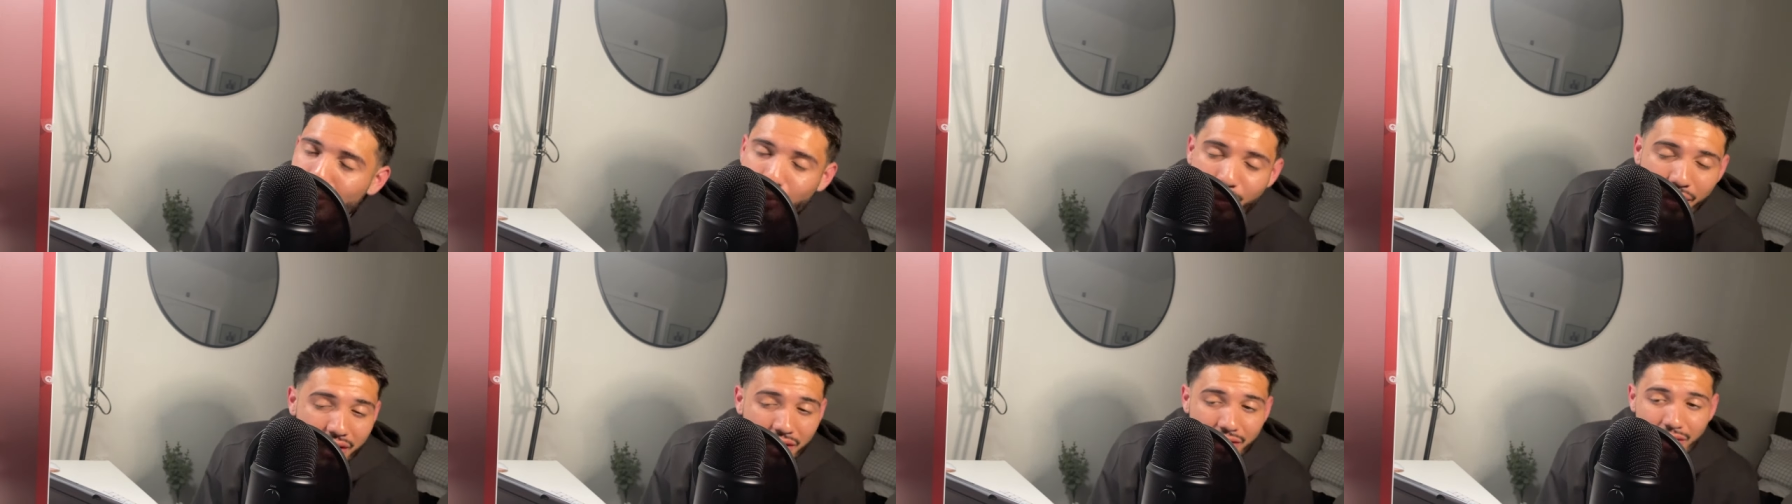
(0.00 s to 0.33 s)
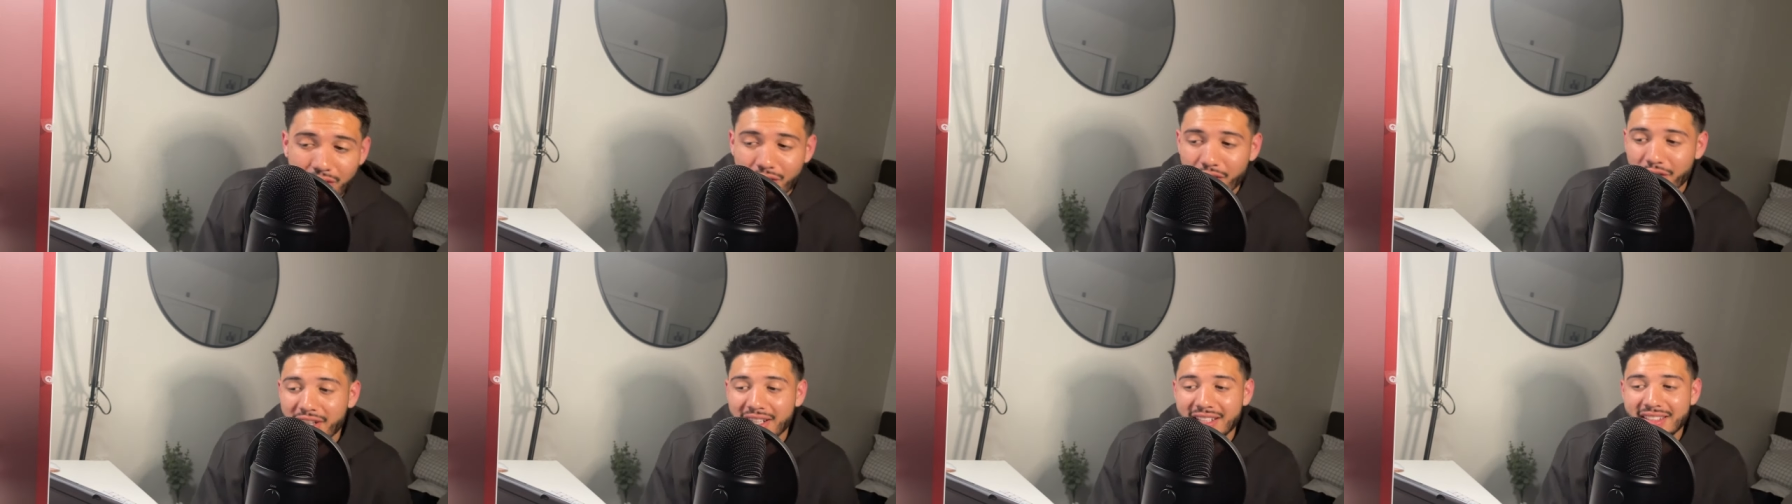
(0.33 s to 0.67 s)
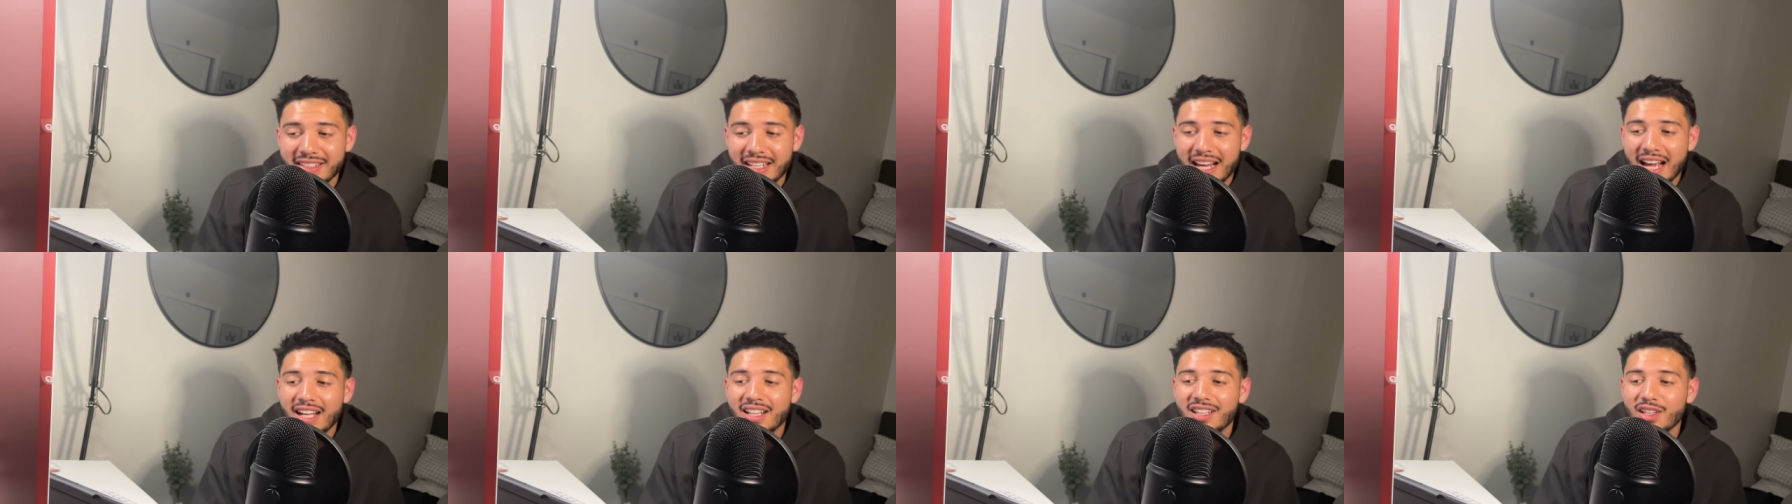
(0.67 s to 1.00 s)
We're going to learn
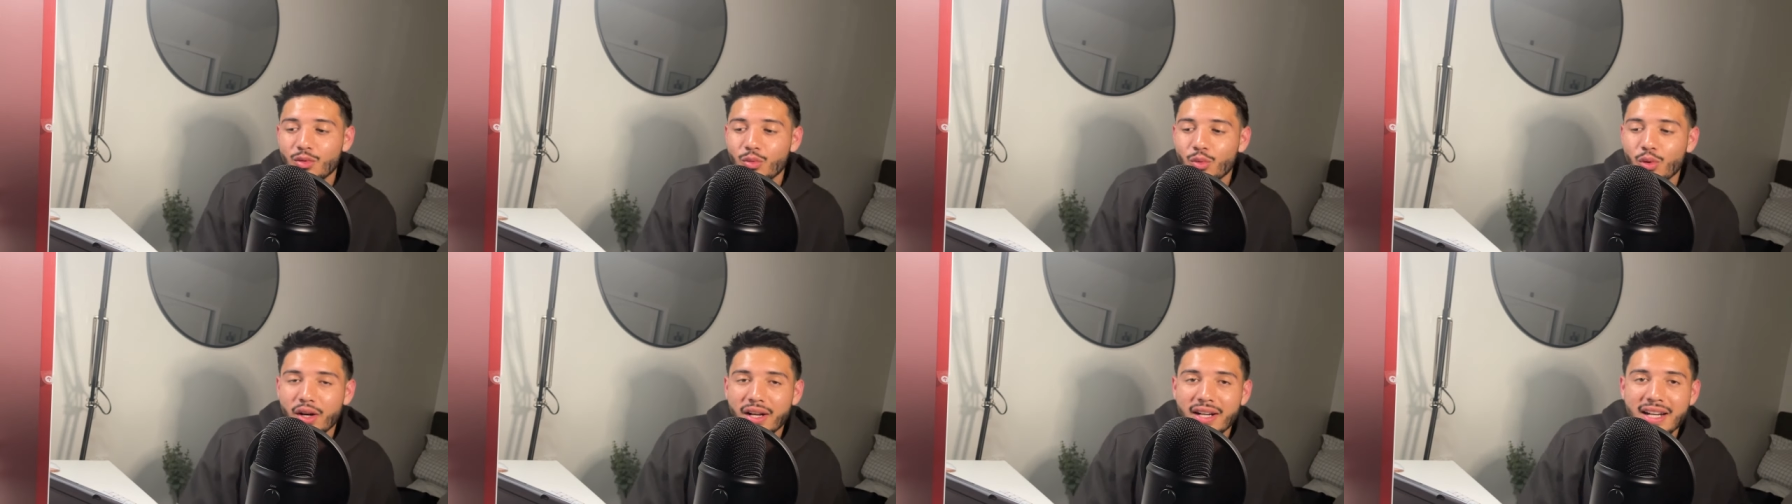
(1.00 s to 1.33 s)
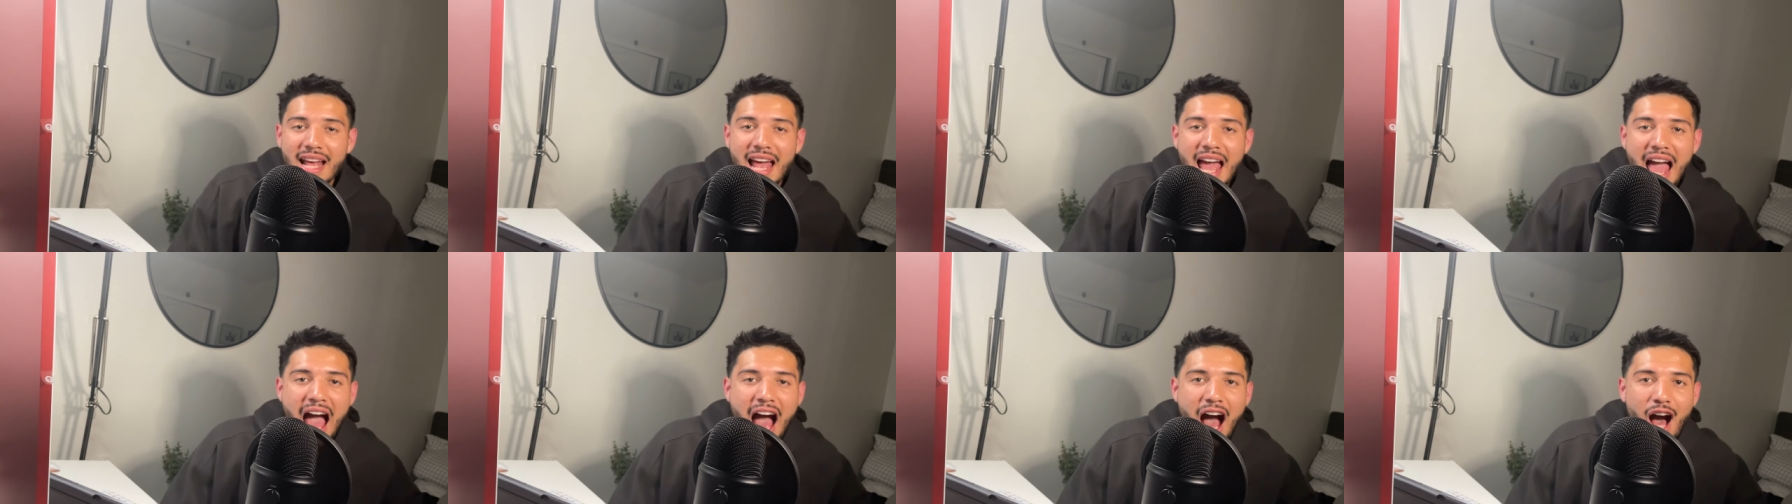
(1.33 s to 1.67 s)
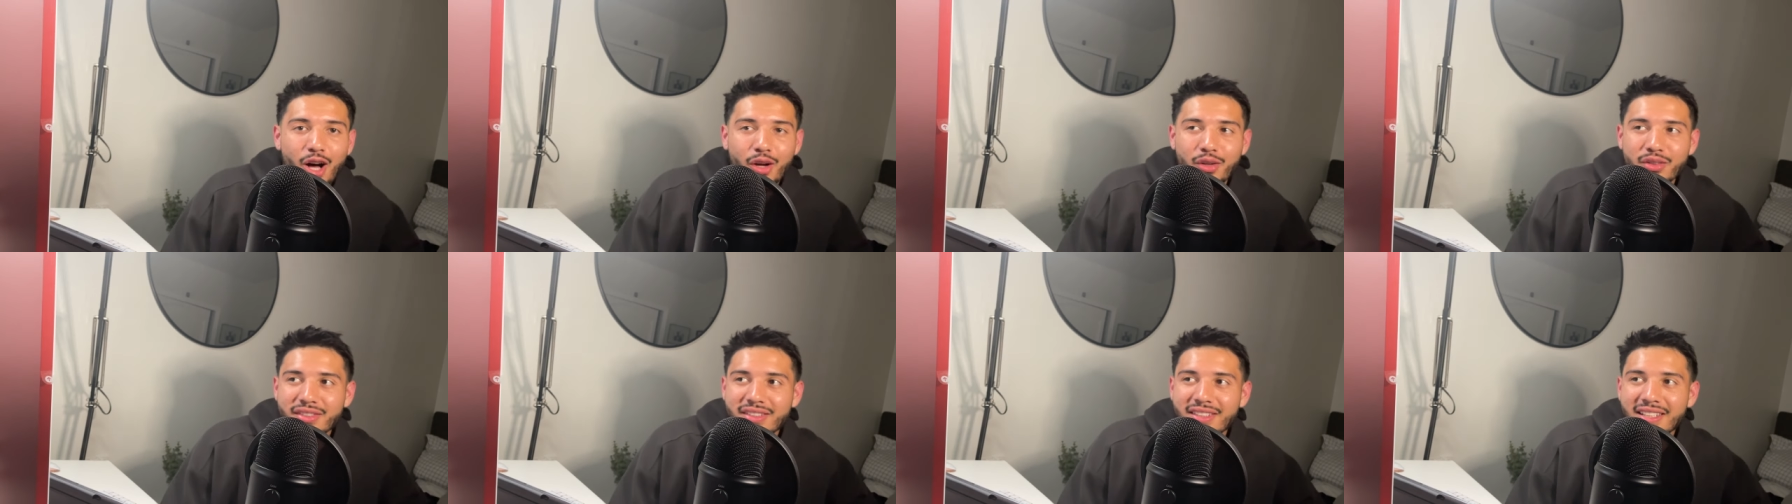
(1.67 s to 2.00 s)
exactly what
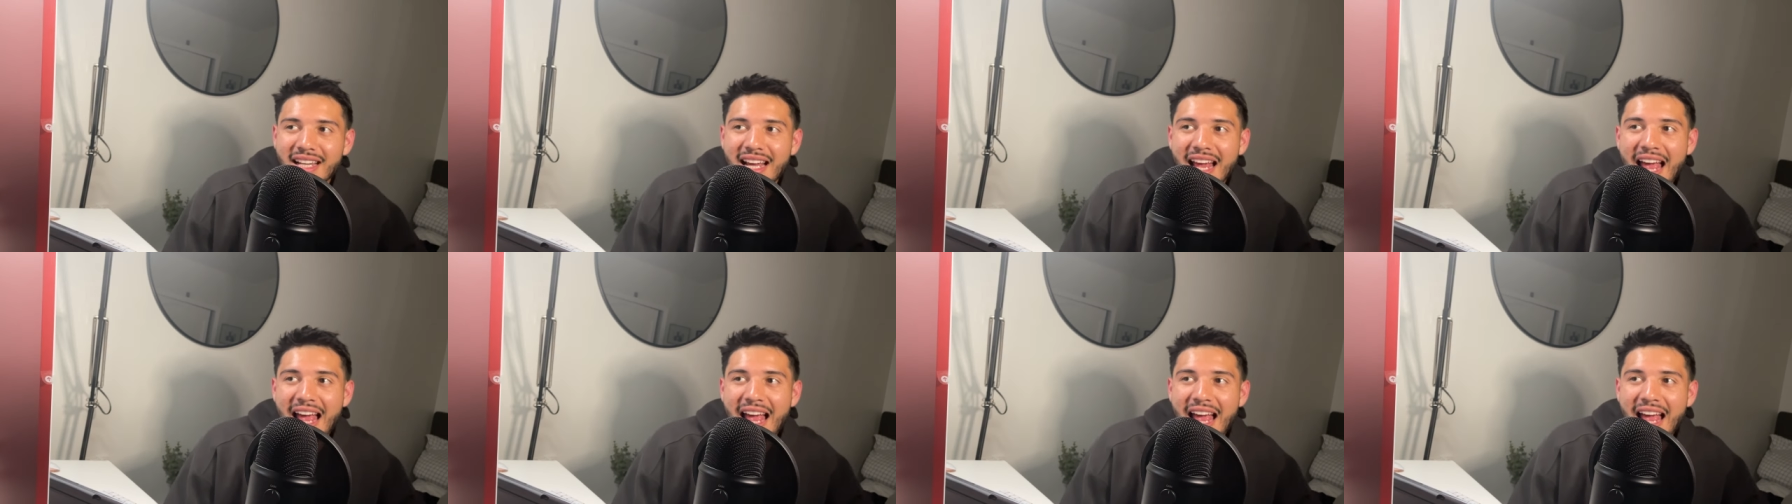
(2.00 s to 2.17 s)
house